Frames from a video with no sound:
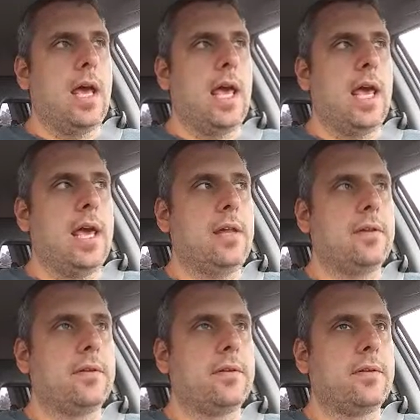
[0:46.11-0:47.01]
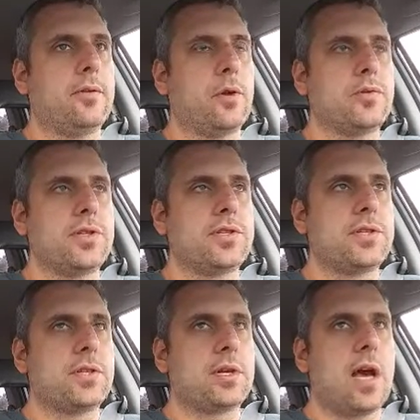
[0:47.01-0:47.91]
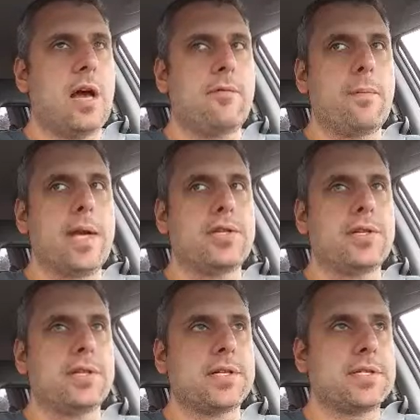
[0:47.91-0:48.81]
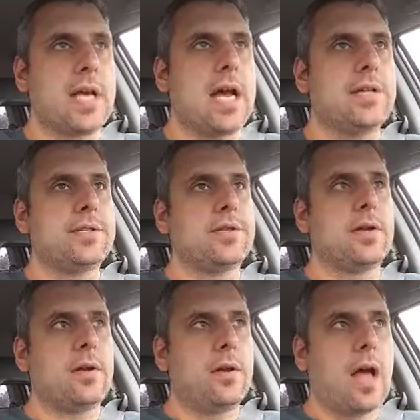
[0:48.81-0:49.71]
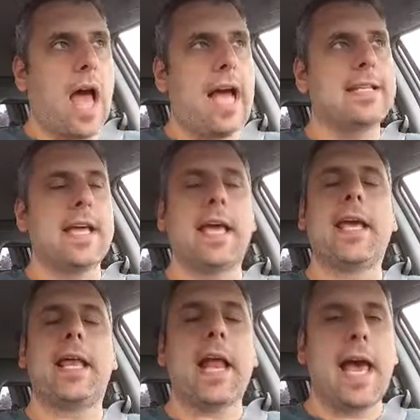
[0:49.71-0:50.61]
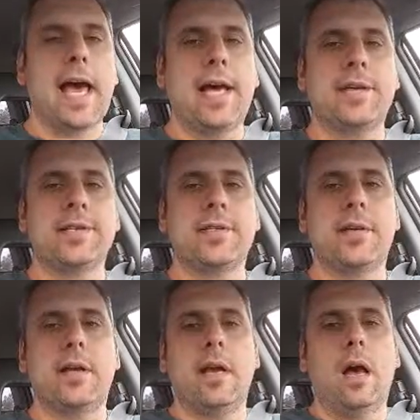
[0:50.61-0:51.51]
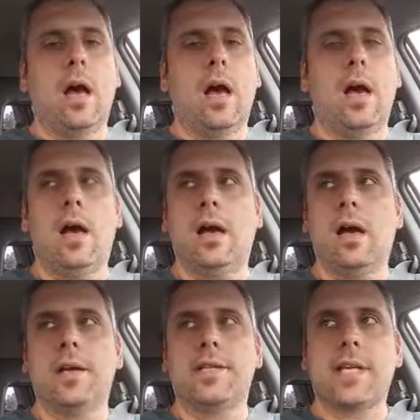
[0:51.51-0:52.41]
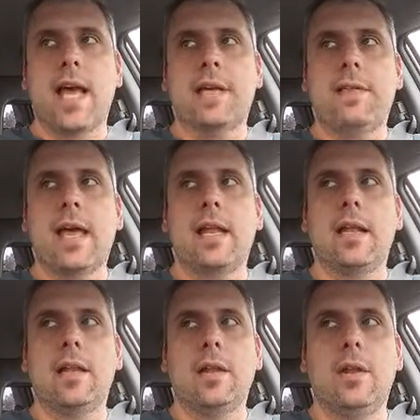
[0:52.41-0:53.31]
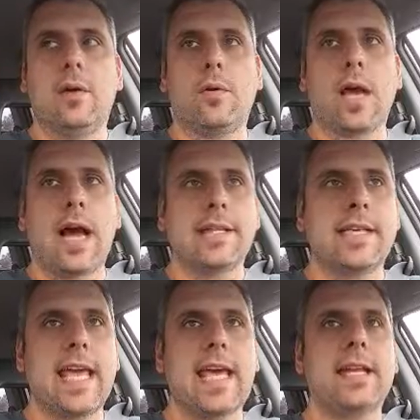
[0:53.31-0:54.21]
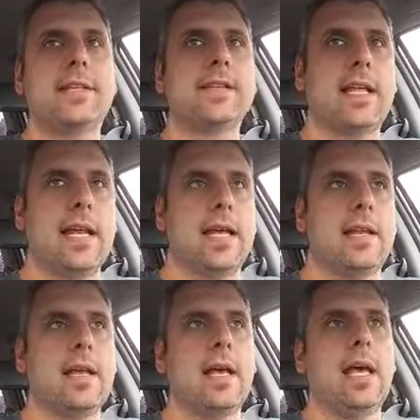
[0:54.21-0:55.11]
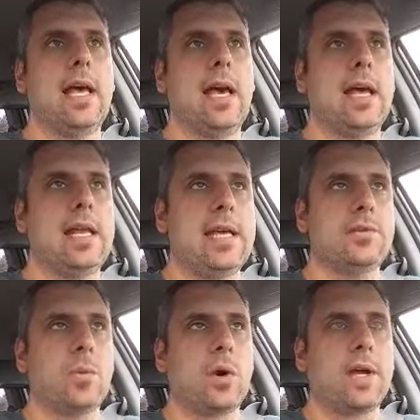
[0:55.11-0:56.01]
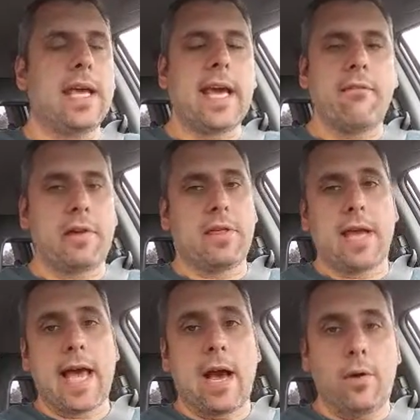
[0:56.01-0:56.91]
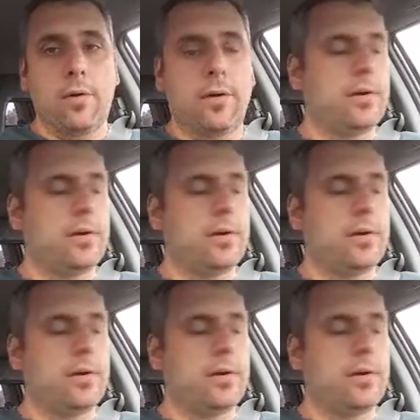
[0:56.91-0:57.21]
And those confirmations and signs, I take it as uh, a sign that, you know, God's hand is in it and He's working everything out.